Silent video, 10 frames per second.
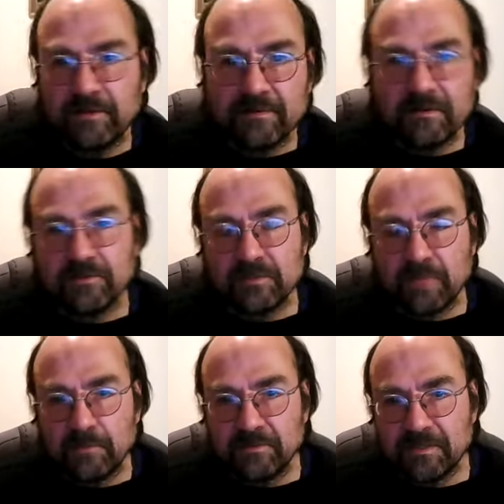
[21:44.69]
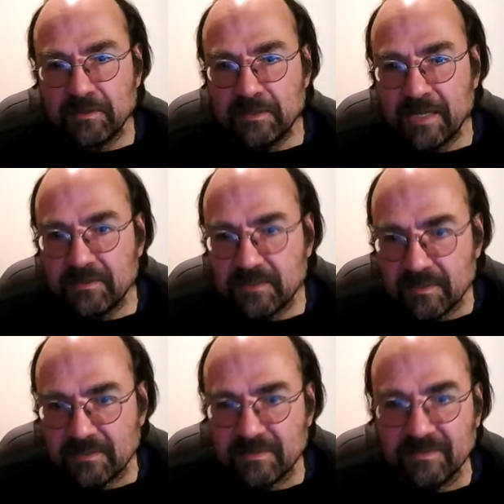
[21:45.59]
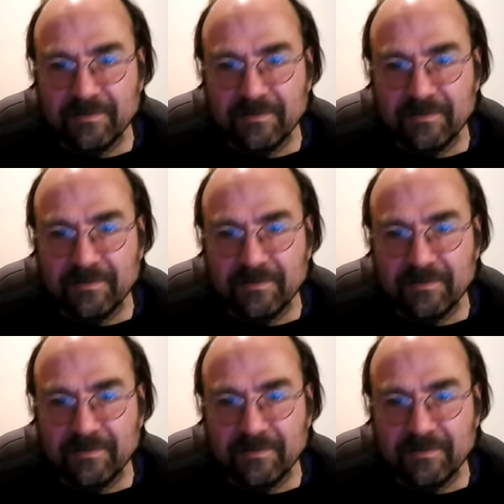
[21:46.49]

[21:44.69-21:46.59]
And lots of people didn't notice